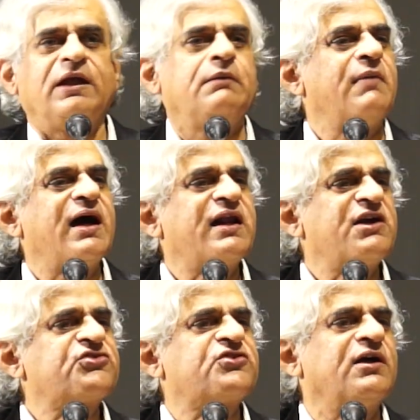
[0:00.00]
In
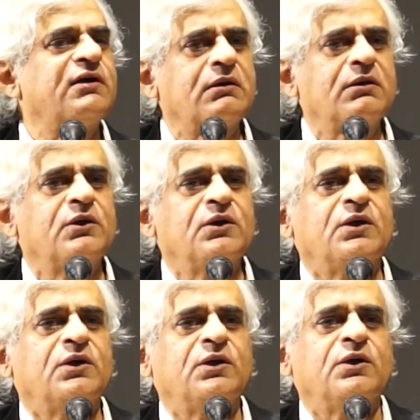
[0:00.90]
Maharashtra,
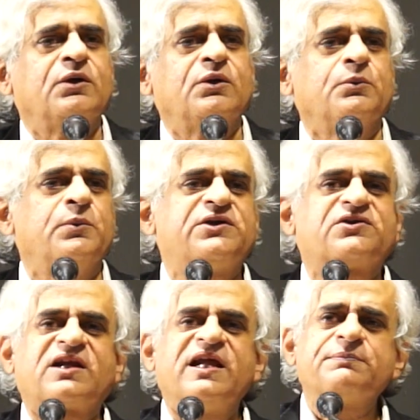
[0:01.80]

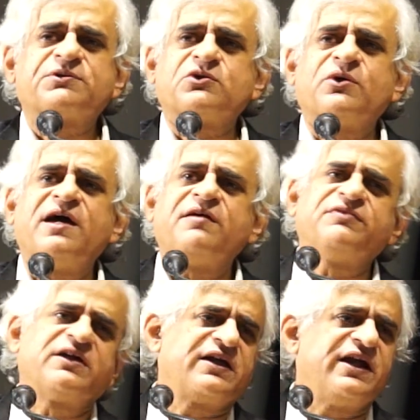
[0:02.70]
which claims to
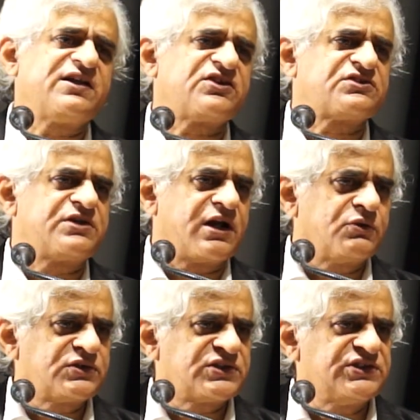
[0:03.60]
have the greatest
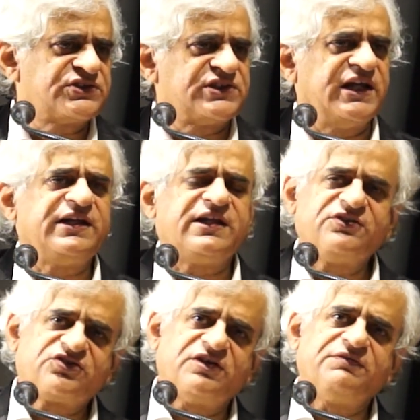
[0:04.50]
drought since
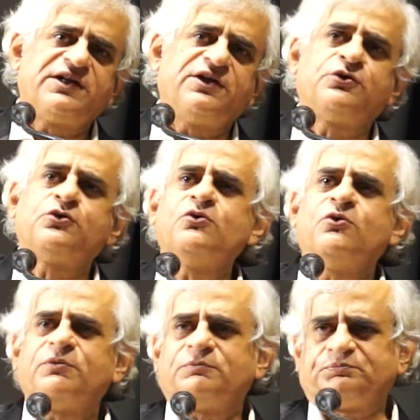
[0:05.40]

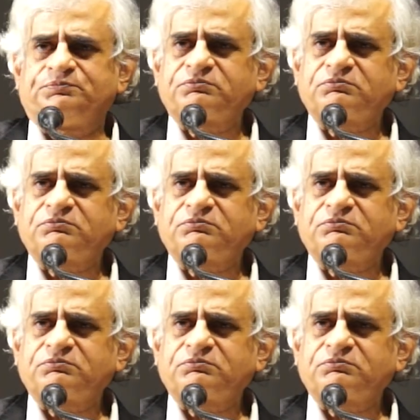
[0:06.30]
1972,